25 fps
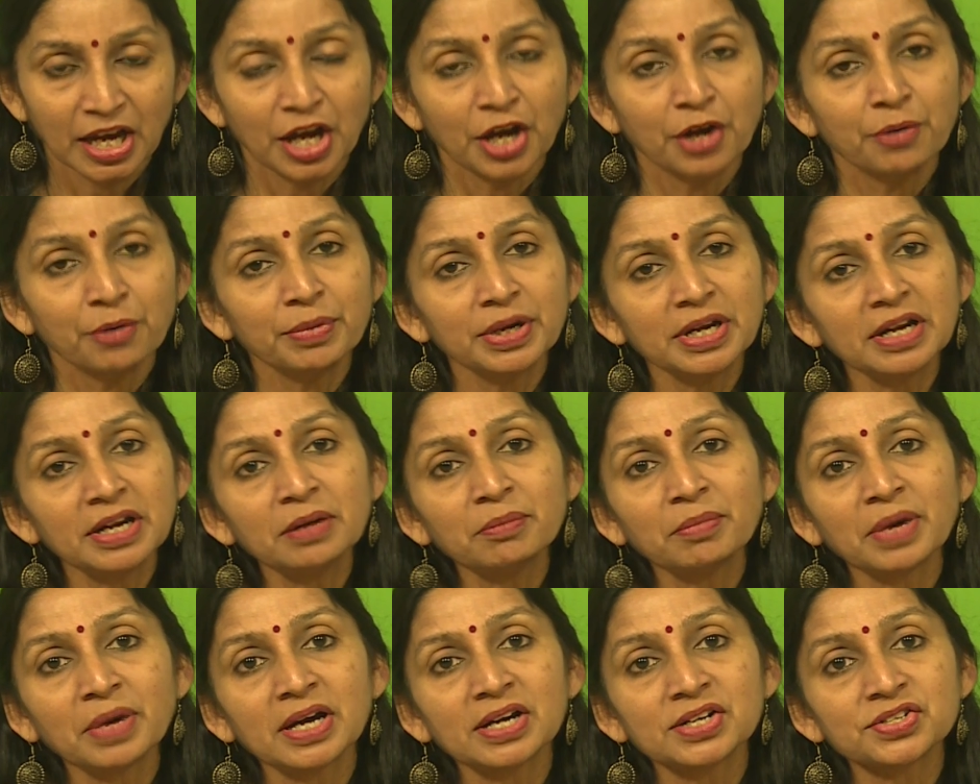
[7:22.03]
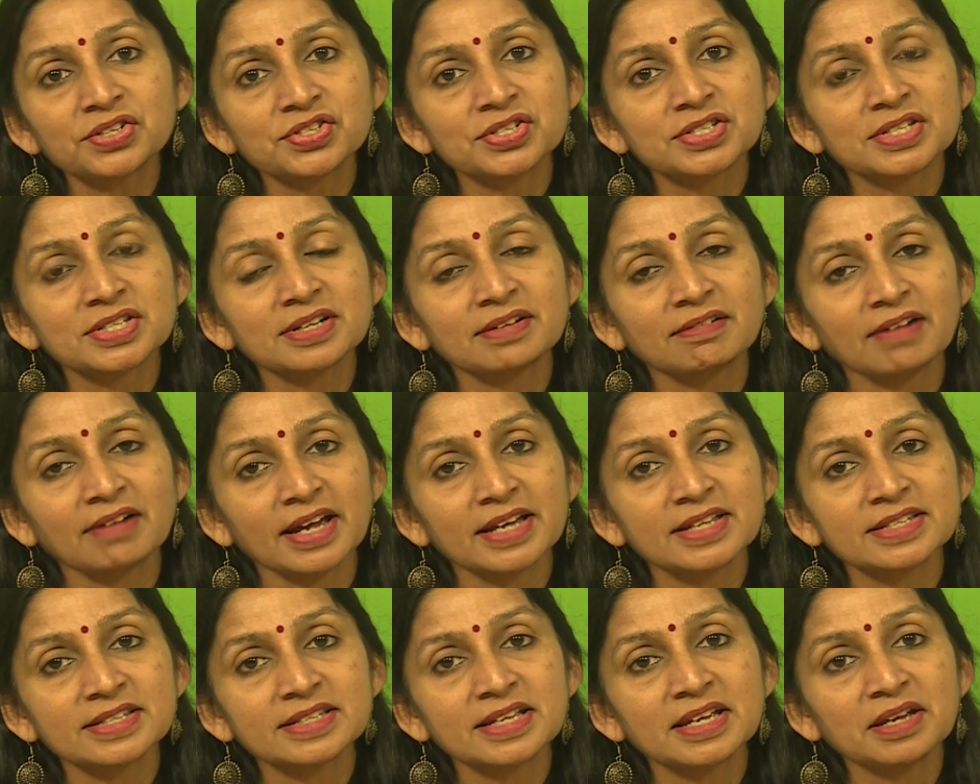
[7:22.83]
Middlemarch is a
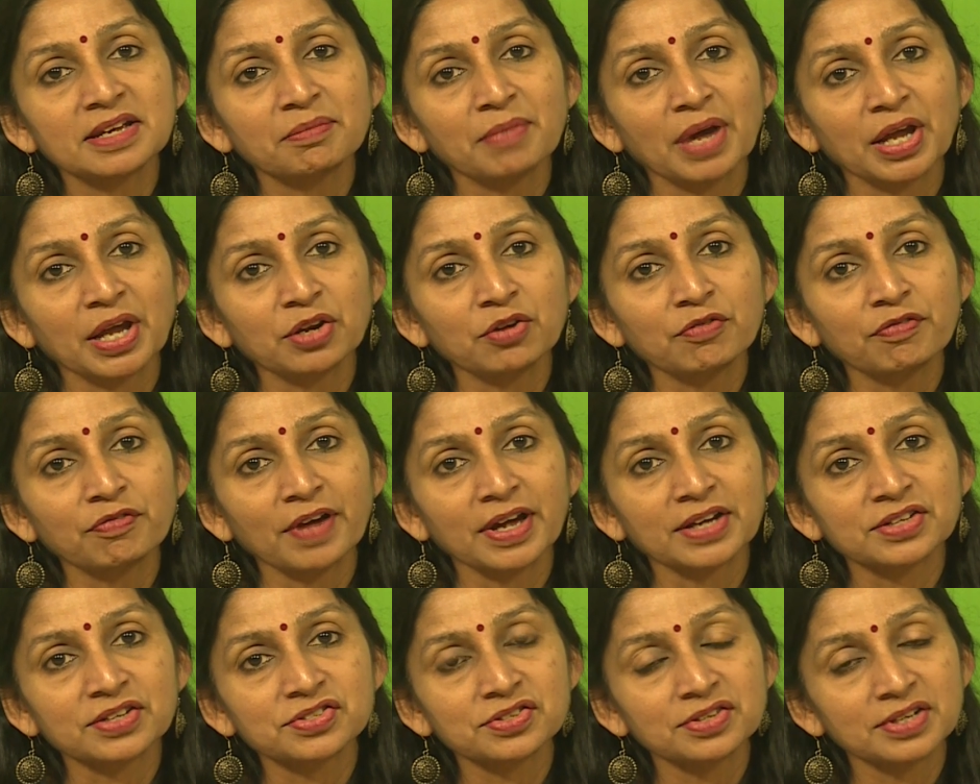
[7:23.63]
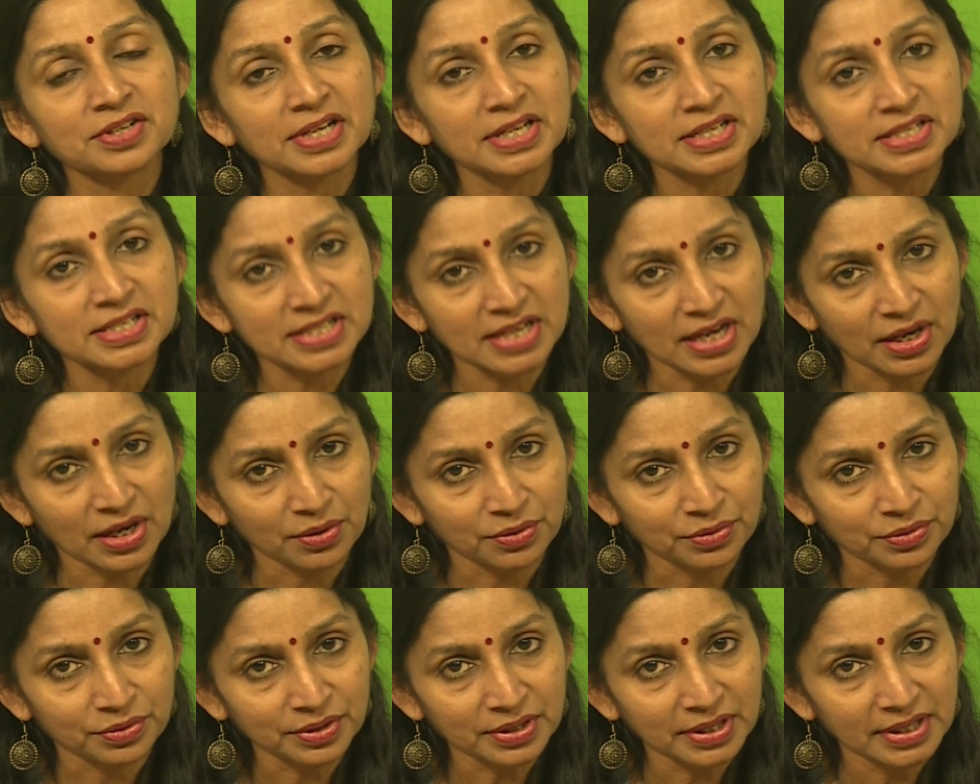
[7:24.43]
rising manufacturing
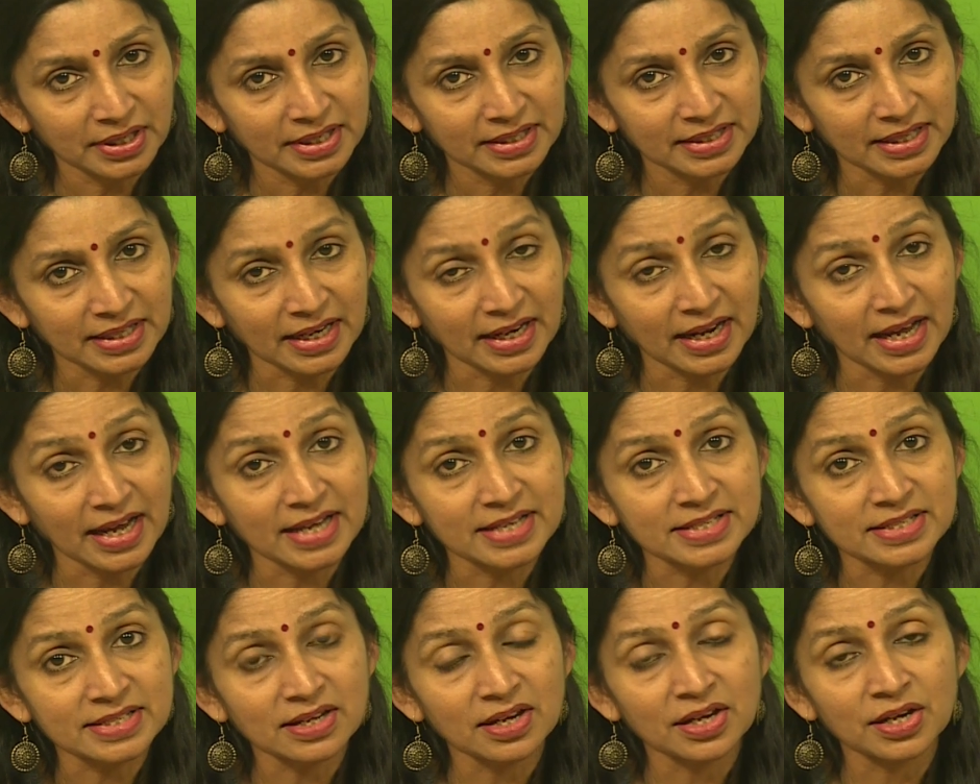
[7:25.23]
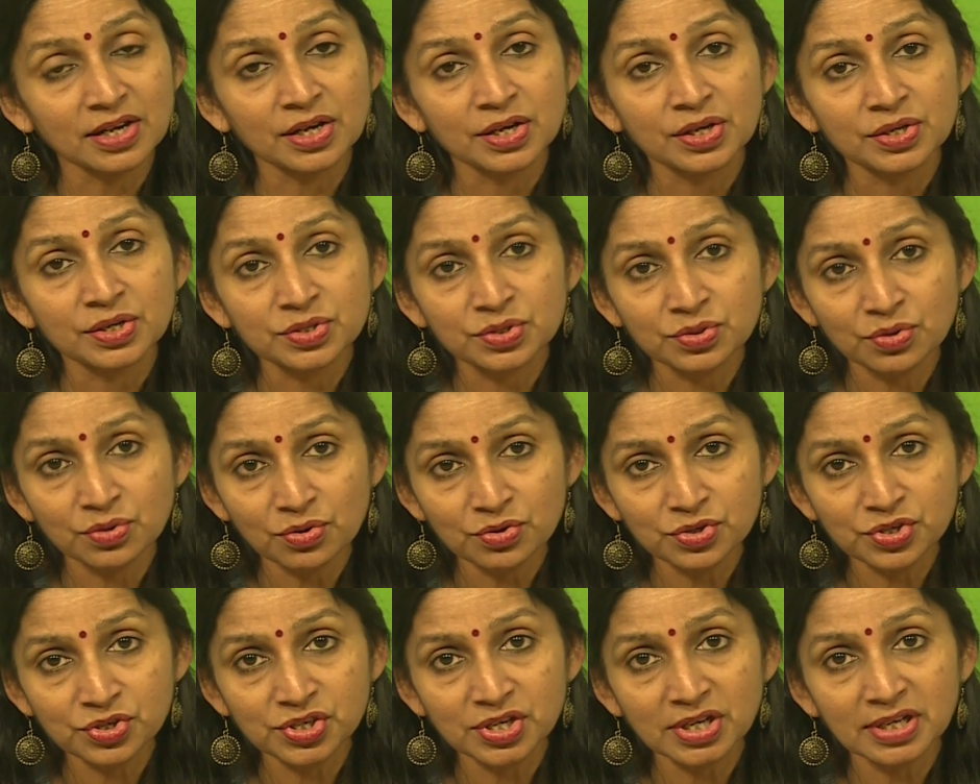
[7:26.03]
town that has a
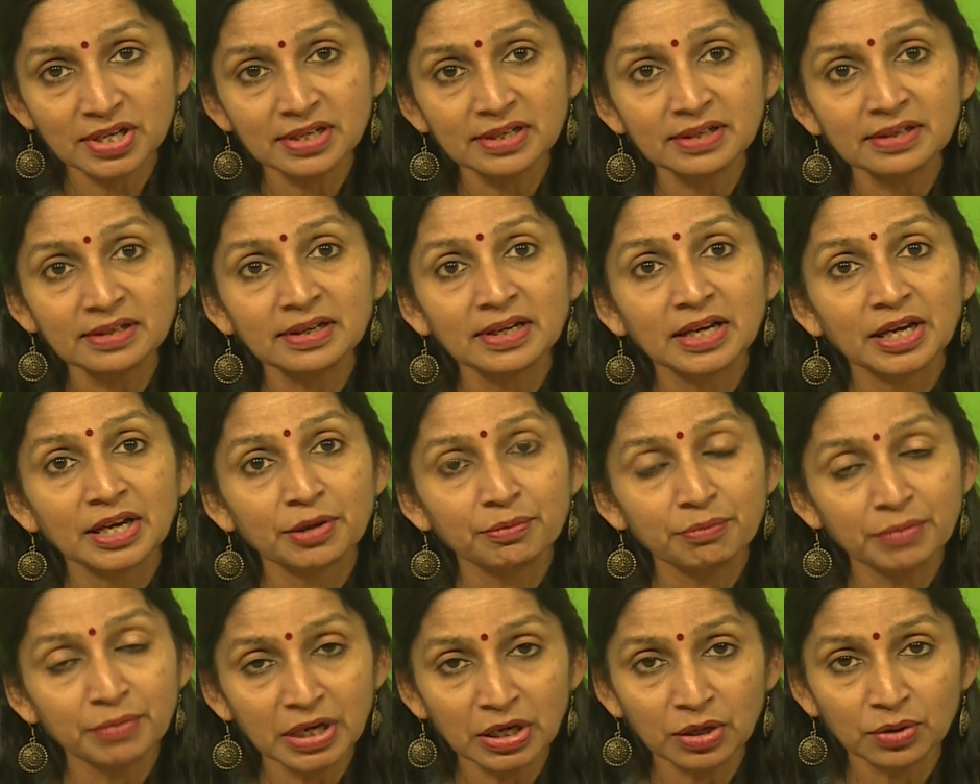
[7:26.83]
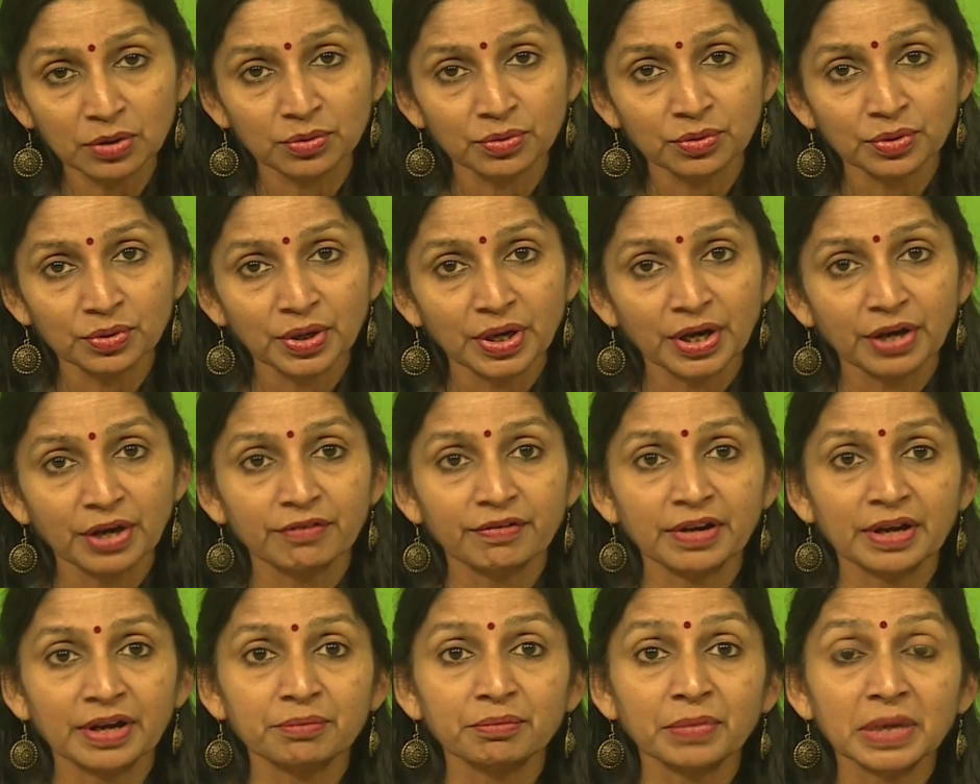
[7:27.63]
social milieu
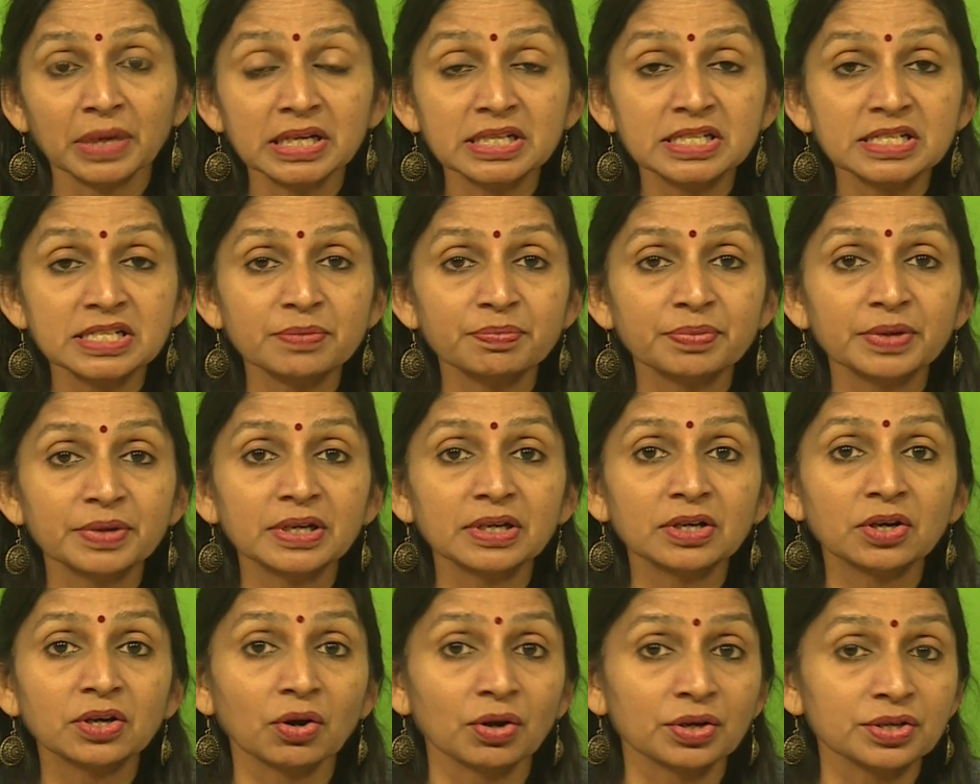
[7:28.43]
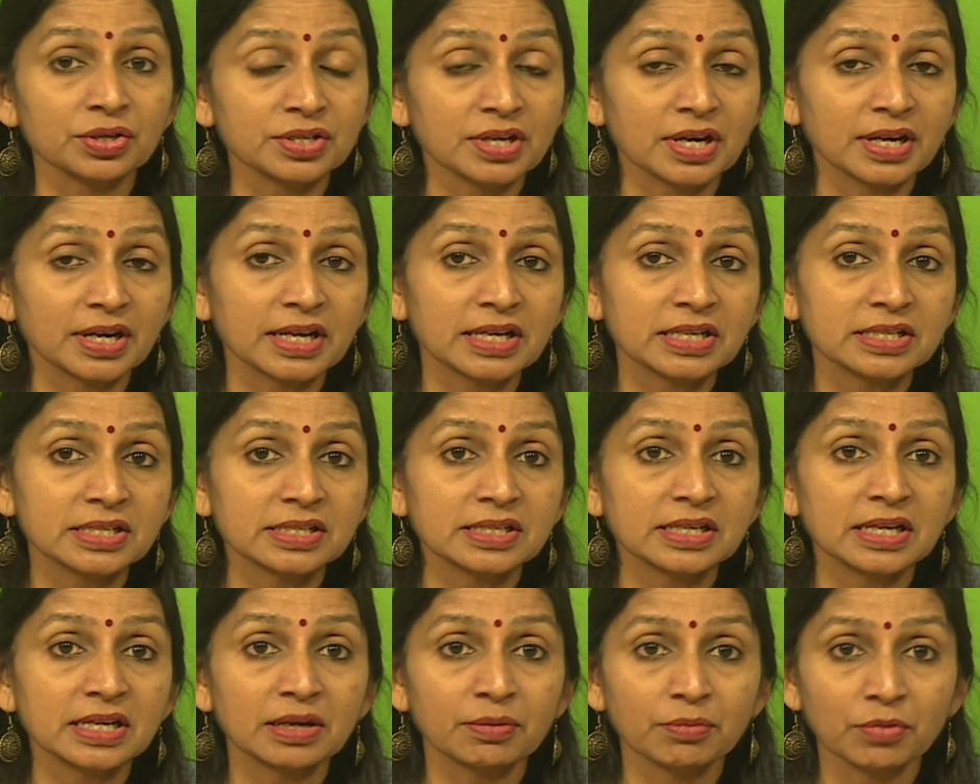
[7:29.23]
where multiple
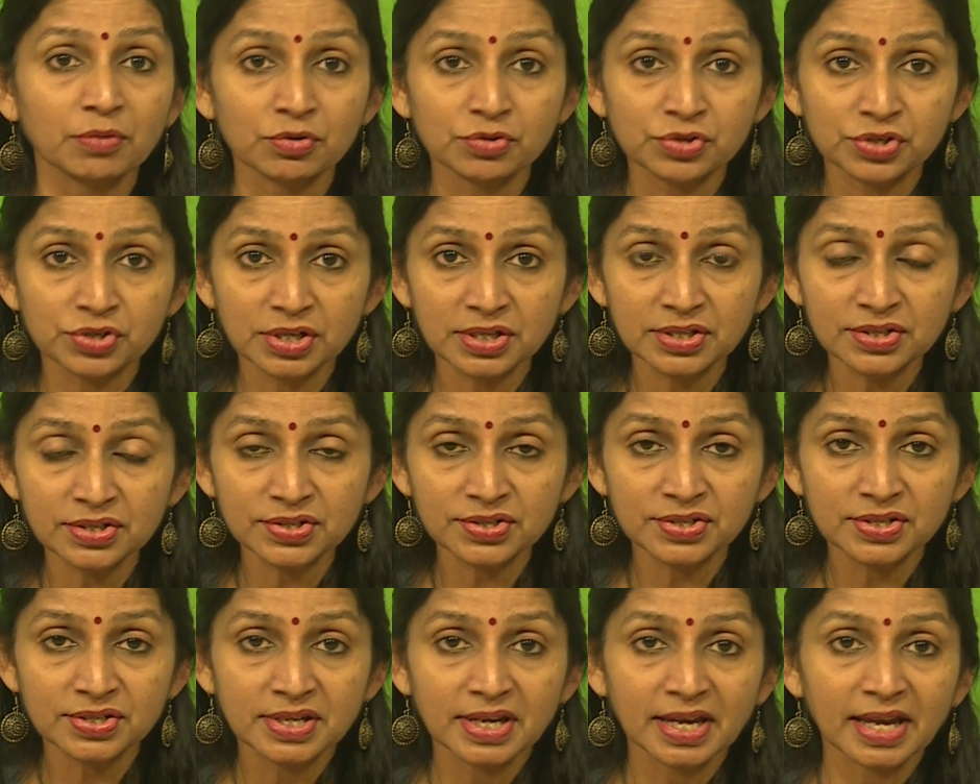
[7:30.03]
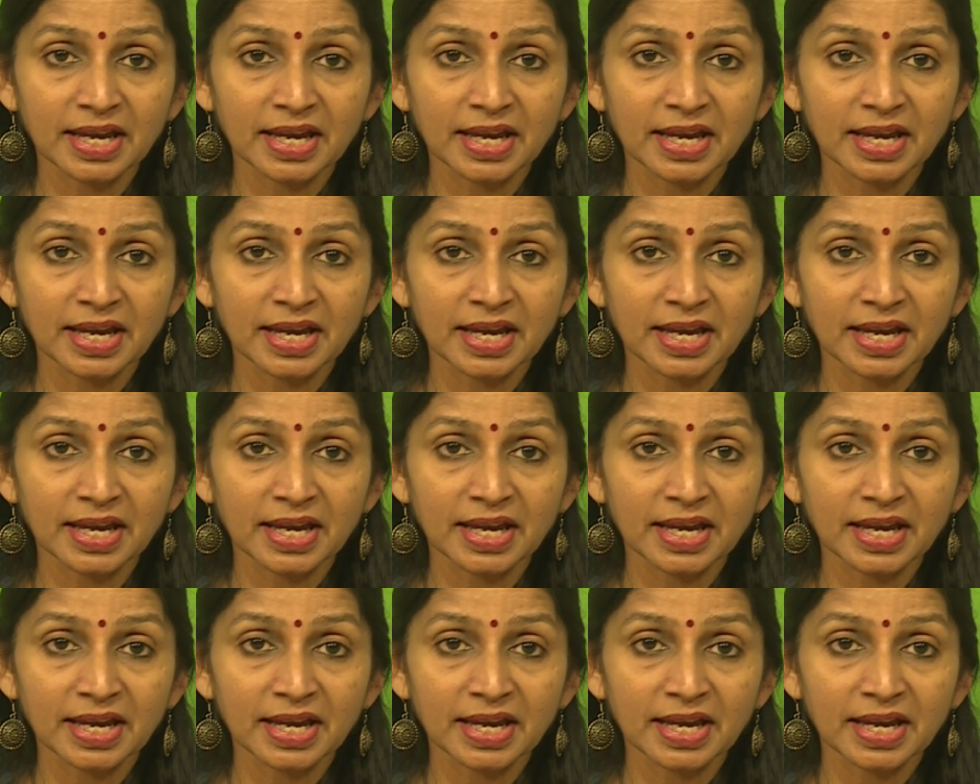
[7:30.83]
contradictory emotions,